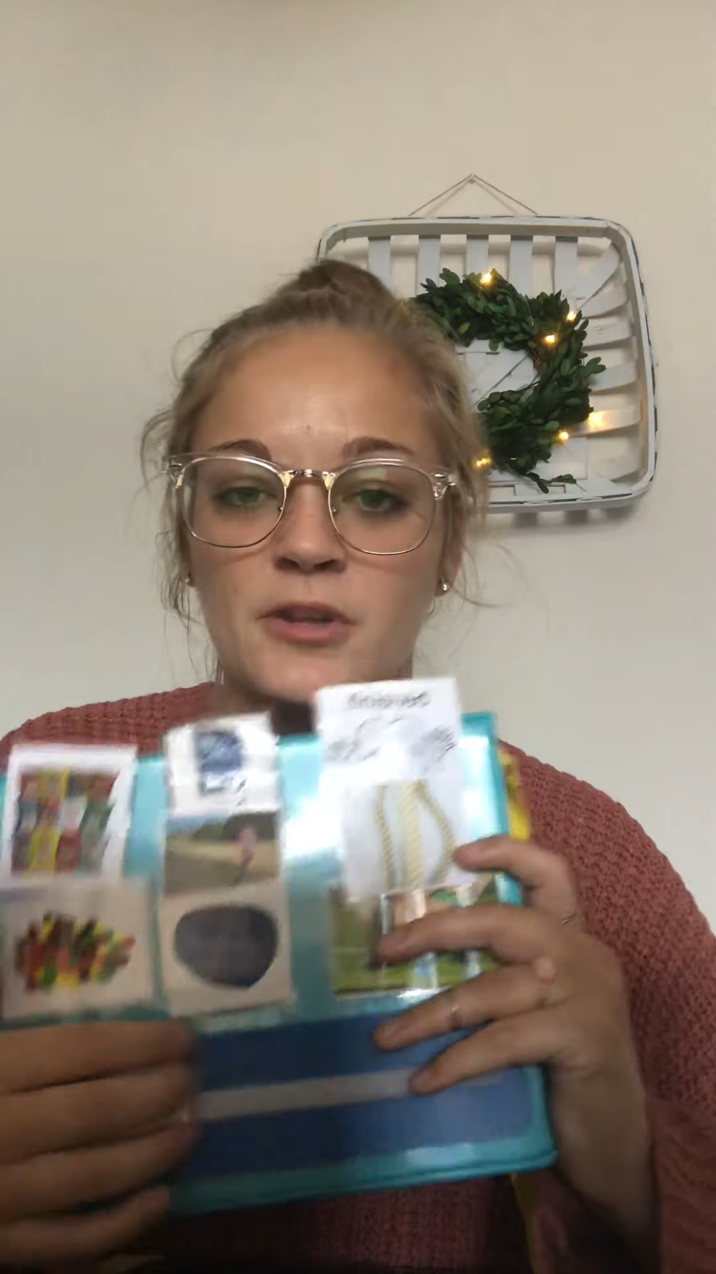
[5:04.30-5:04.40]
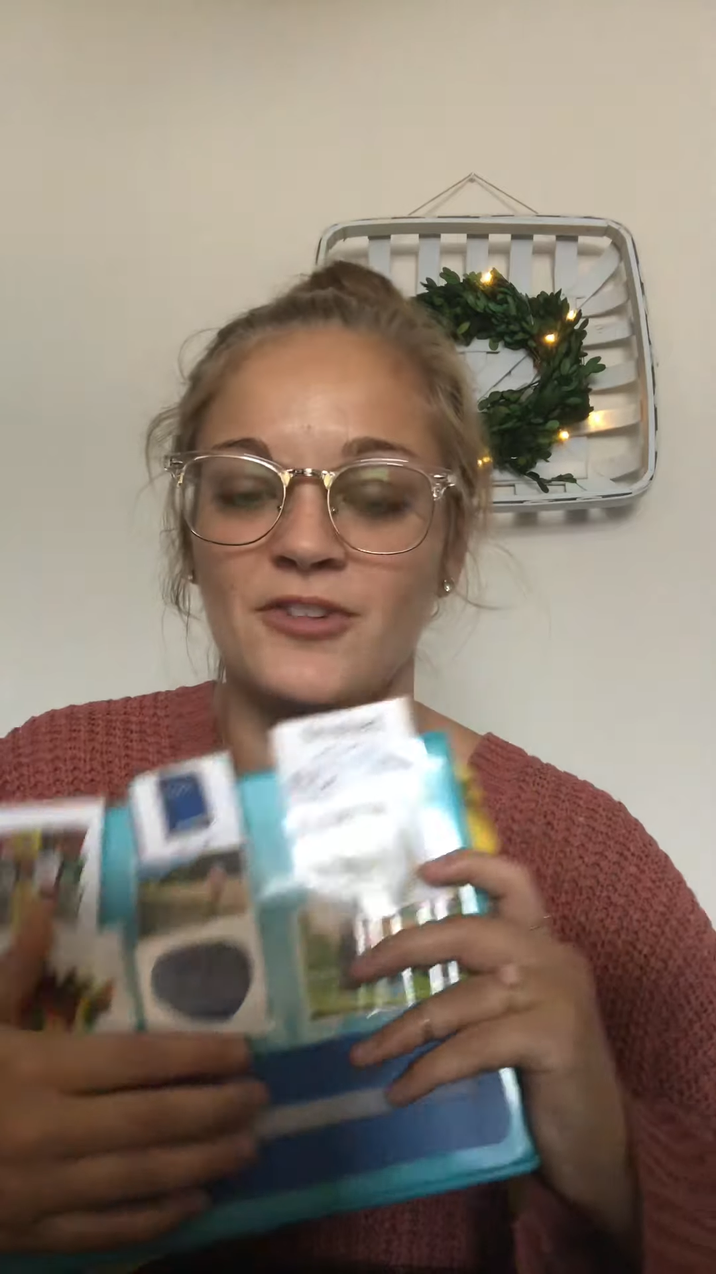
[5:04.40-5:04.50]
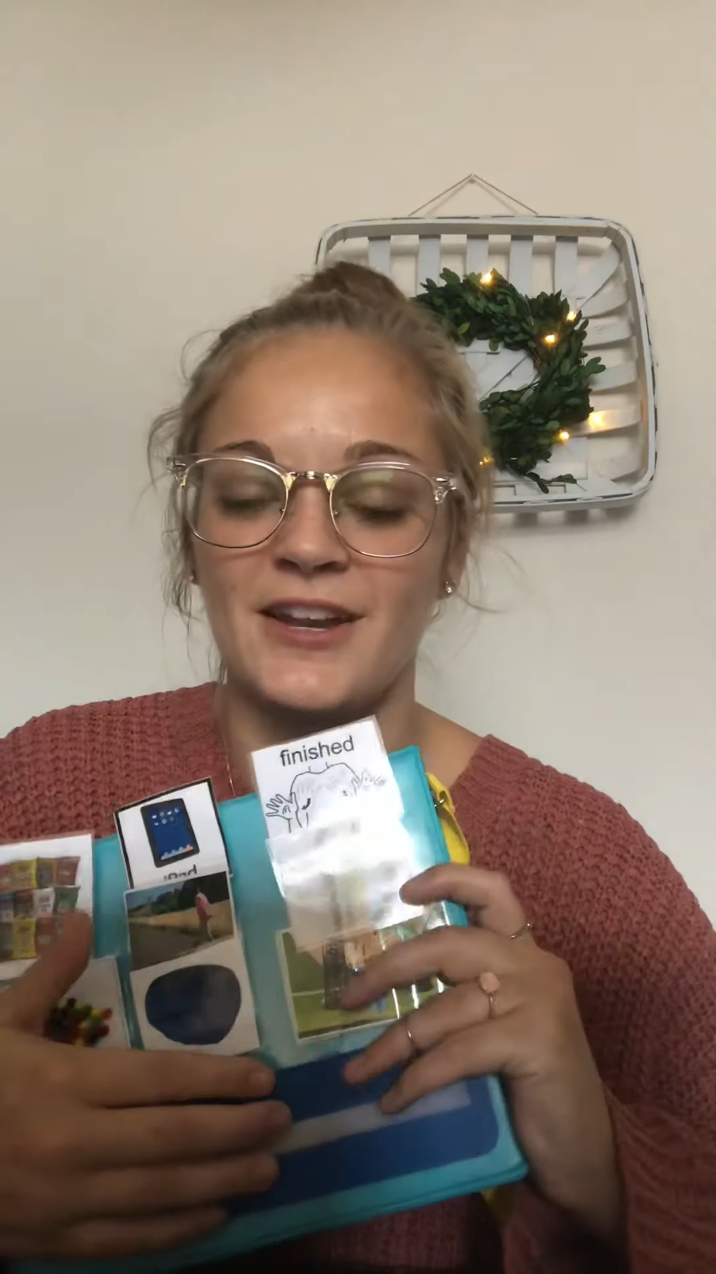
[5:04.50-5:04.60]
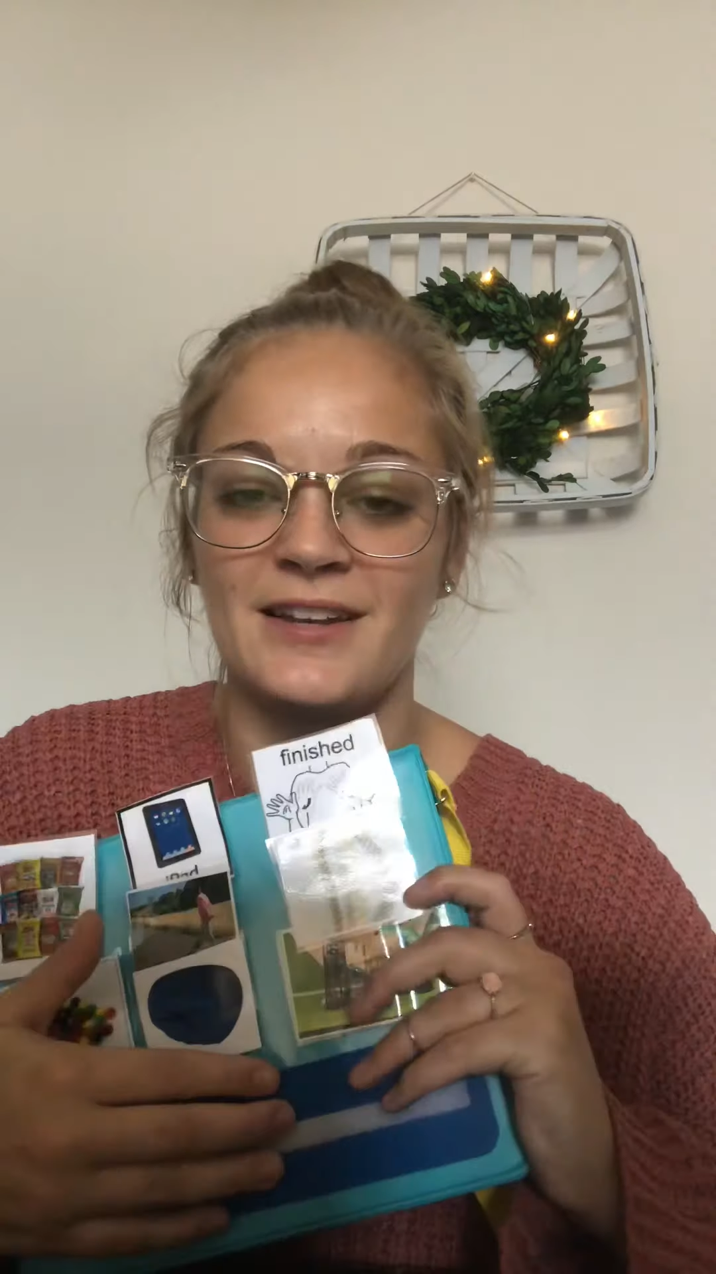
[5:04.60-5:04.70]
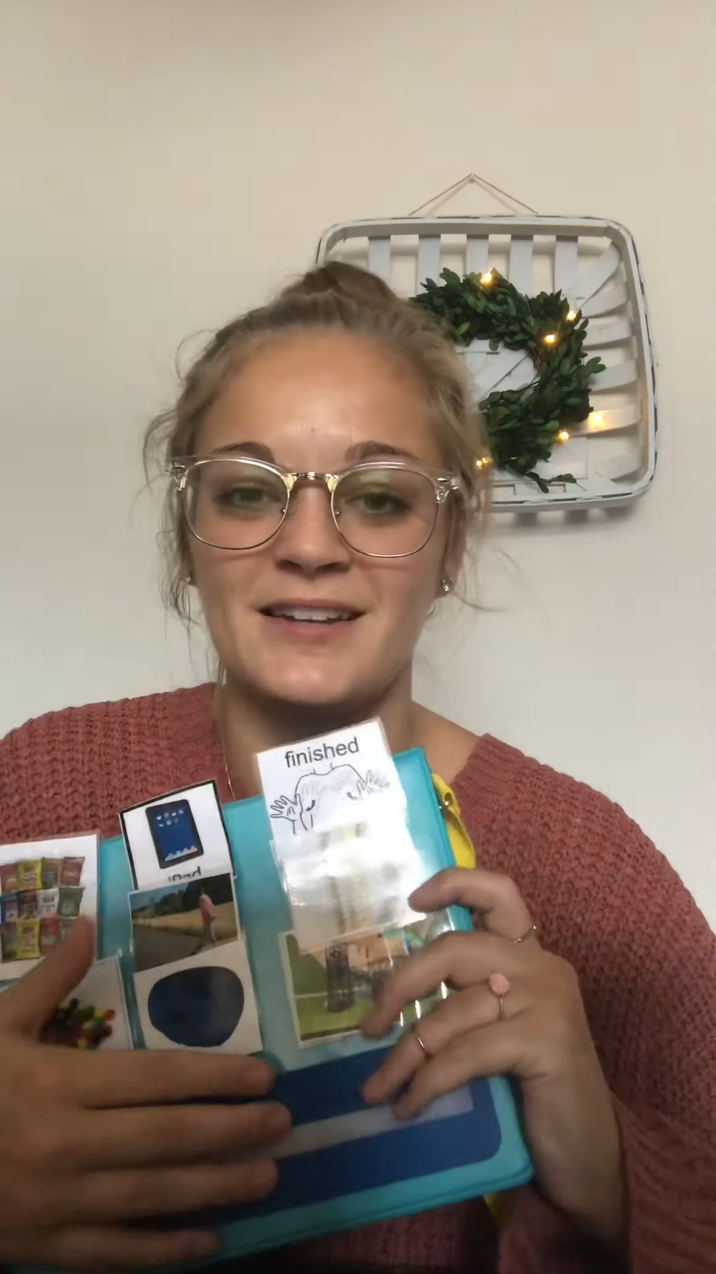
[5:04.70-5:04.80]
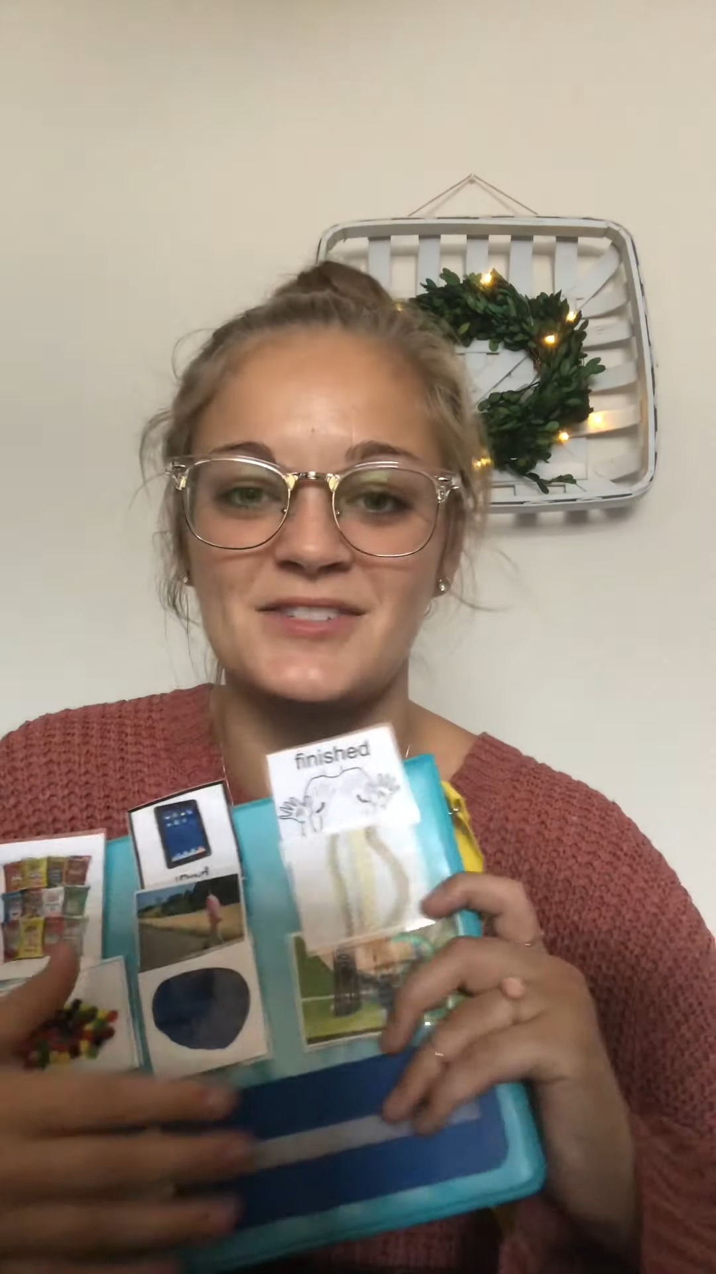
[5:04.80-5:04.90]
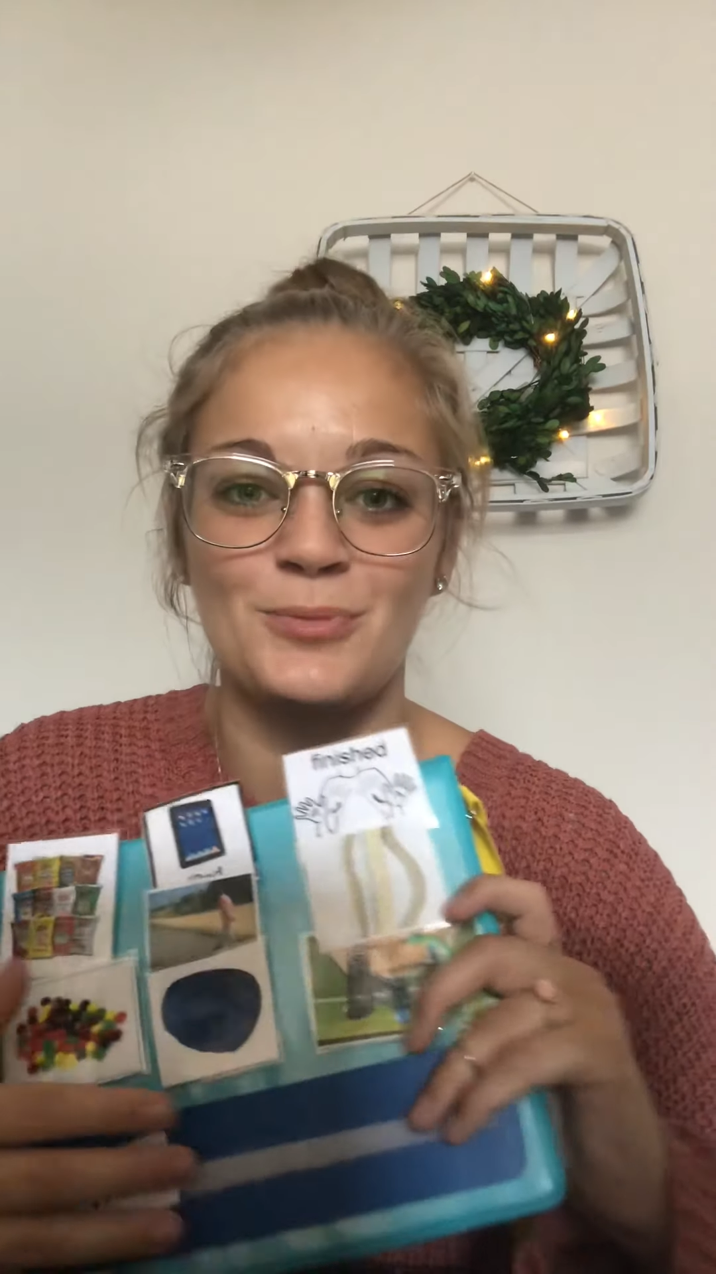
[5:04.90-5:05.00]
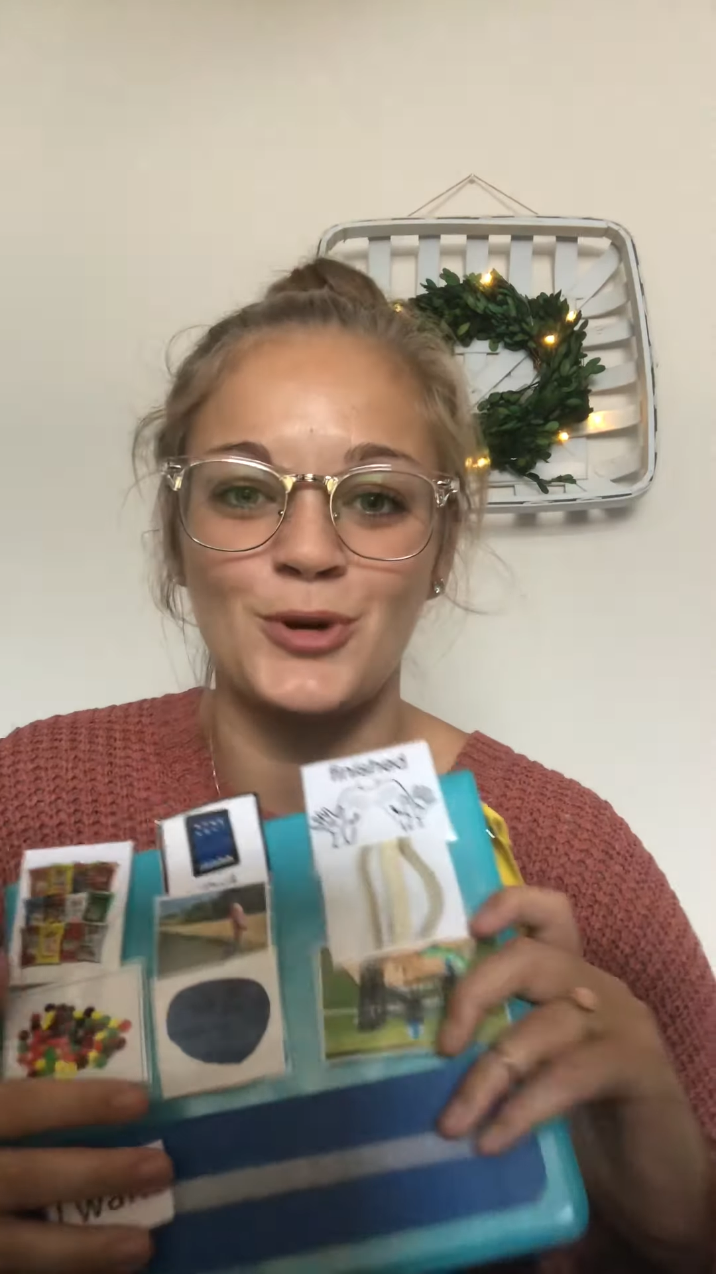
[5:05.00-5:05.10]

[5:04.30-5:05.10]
be created into